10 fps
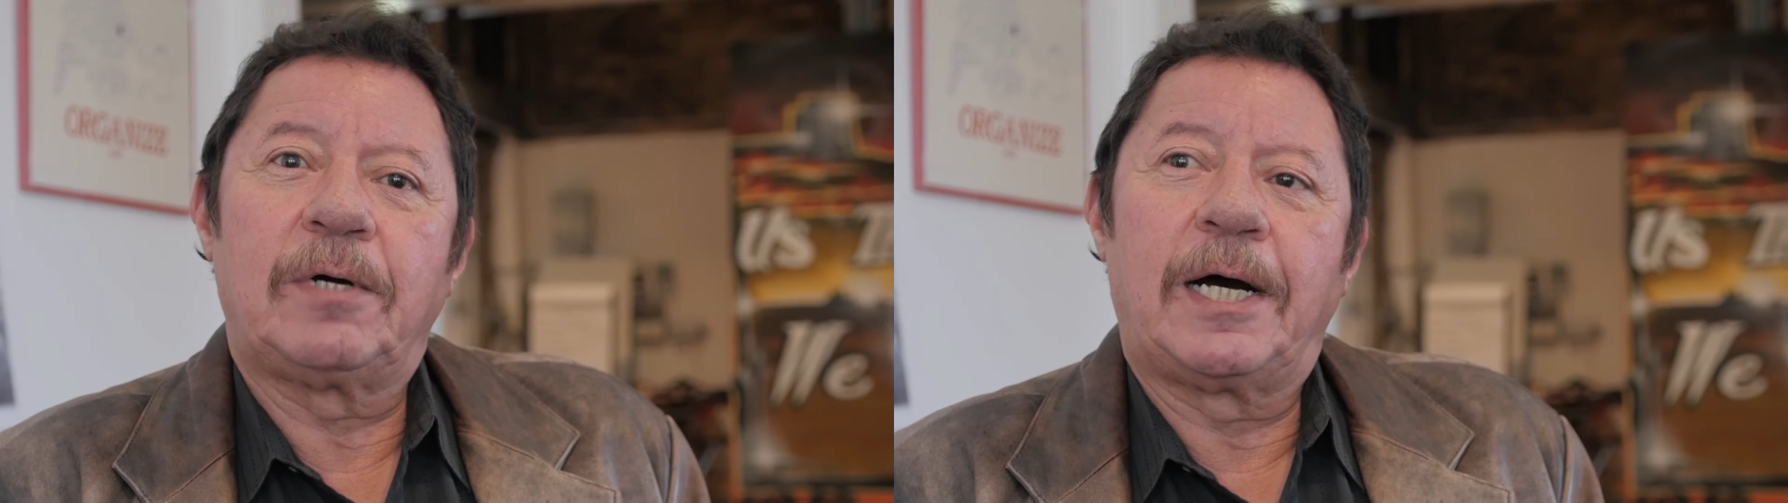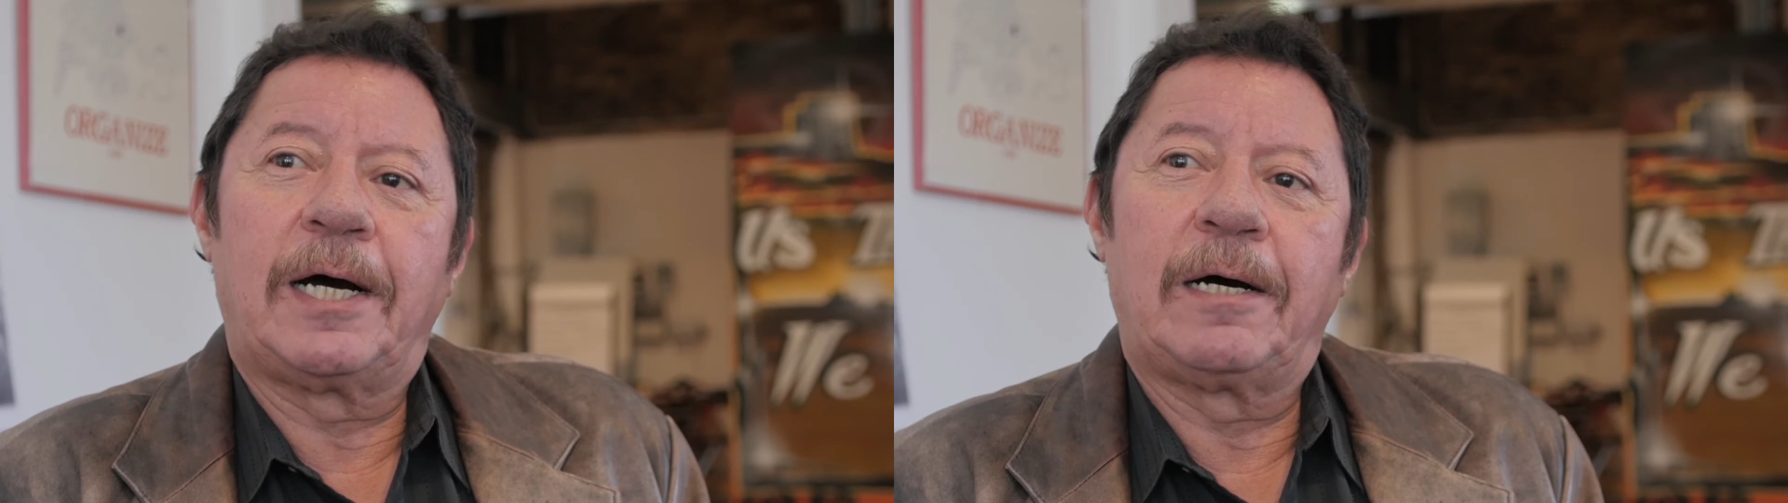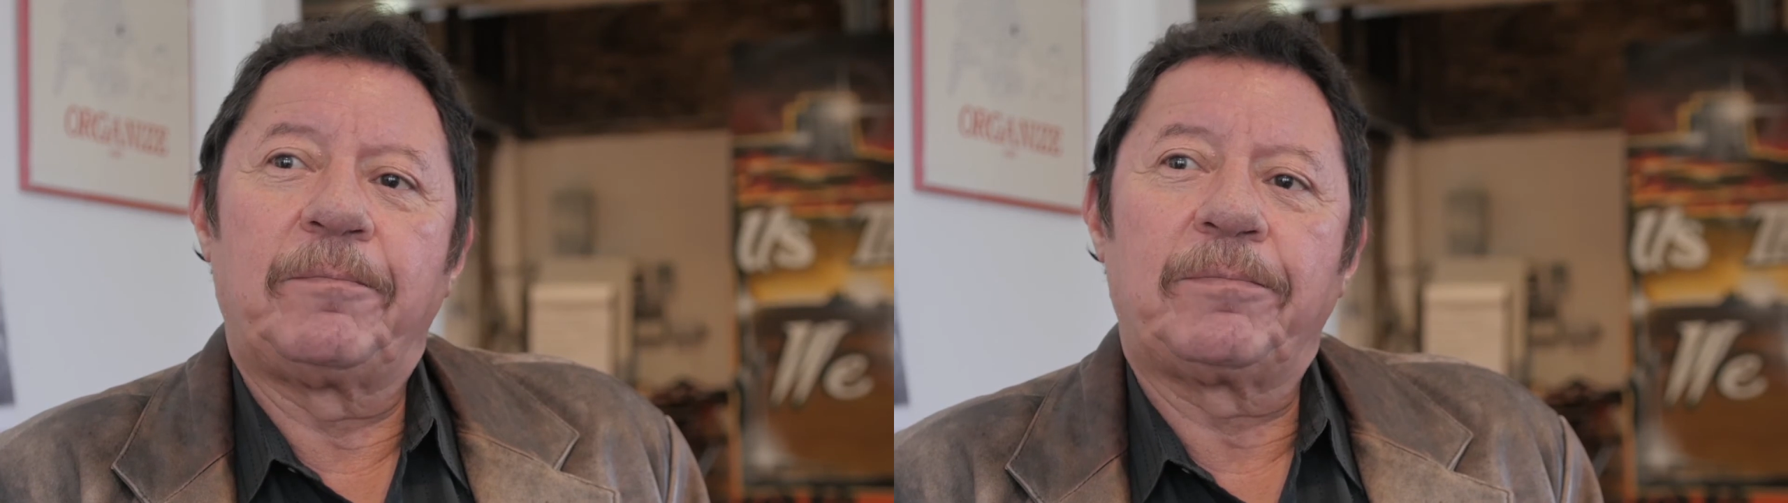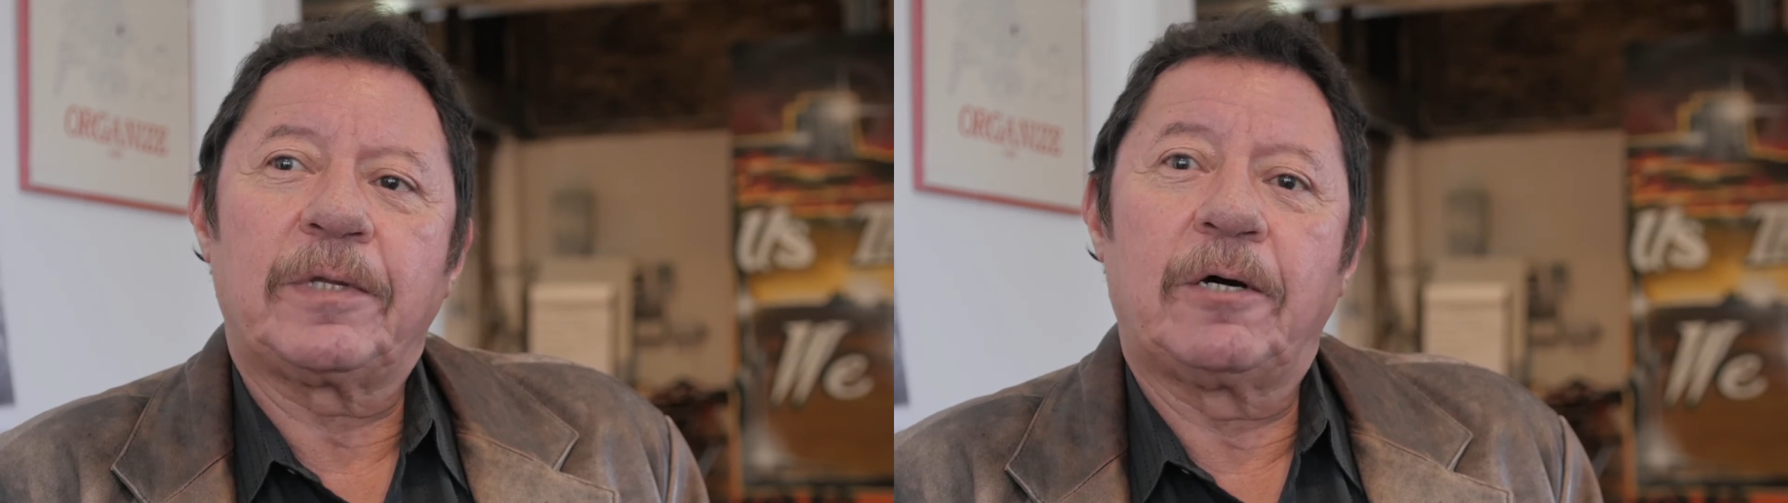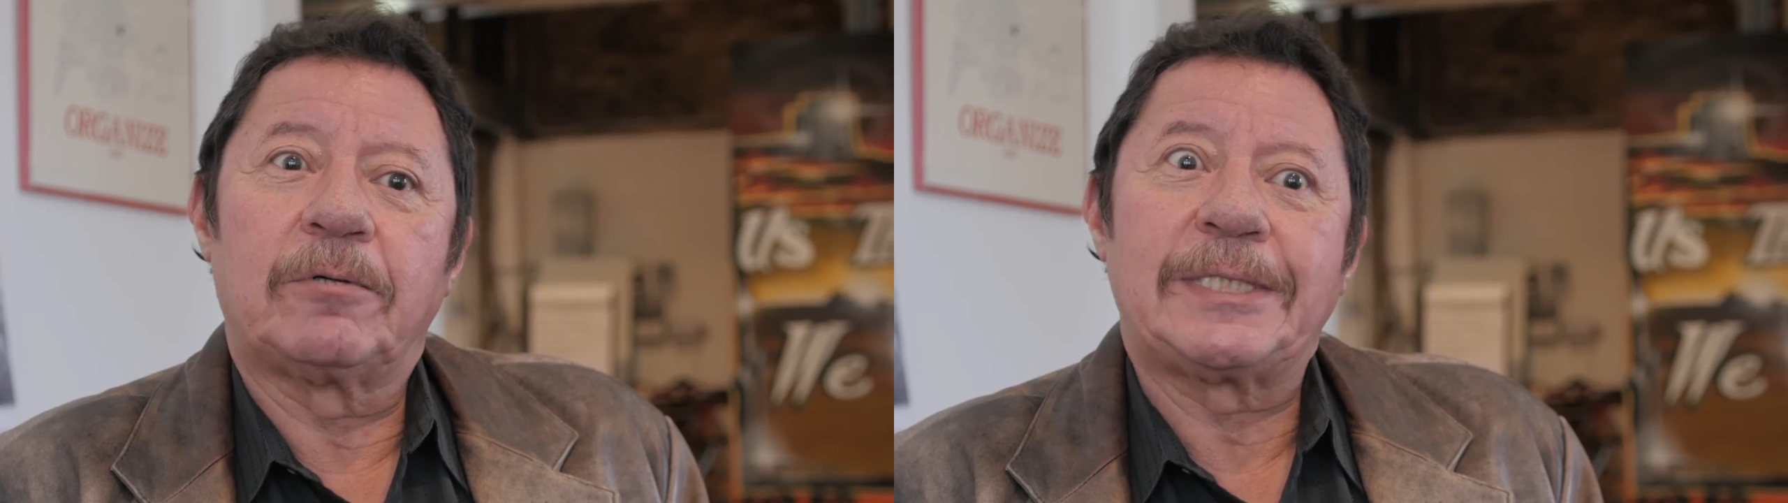
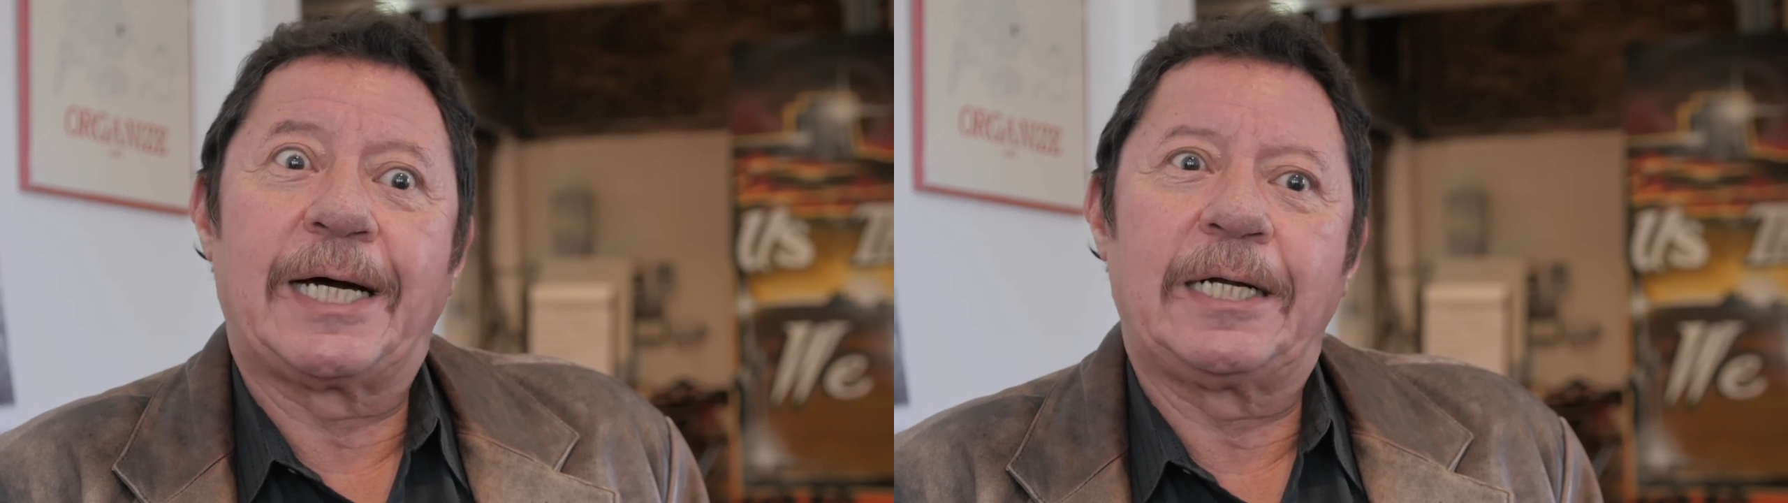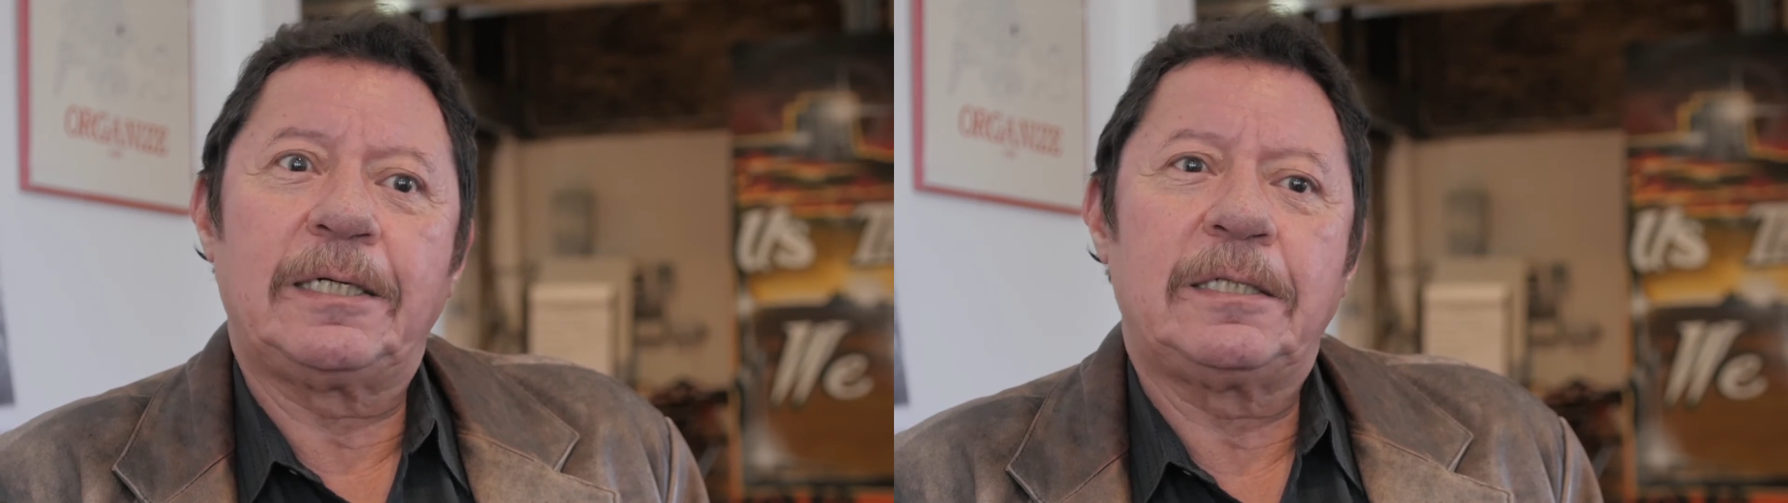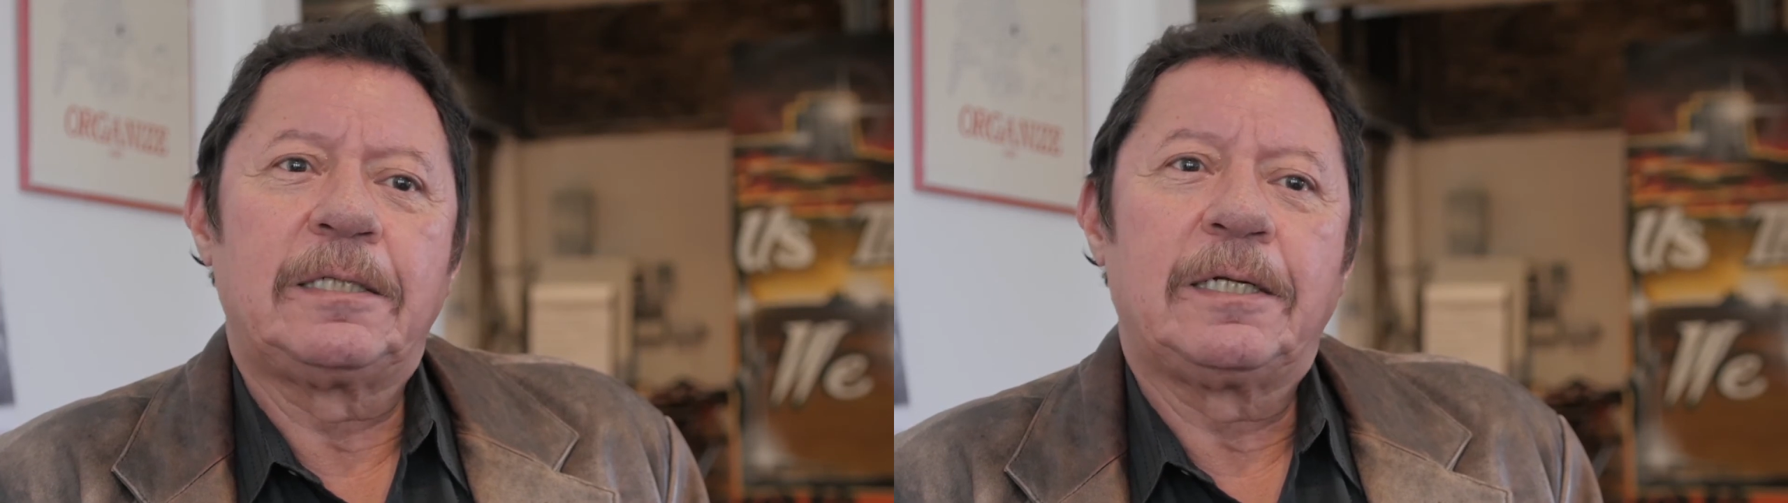Owatonna,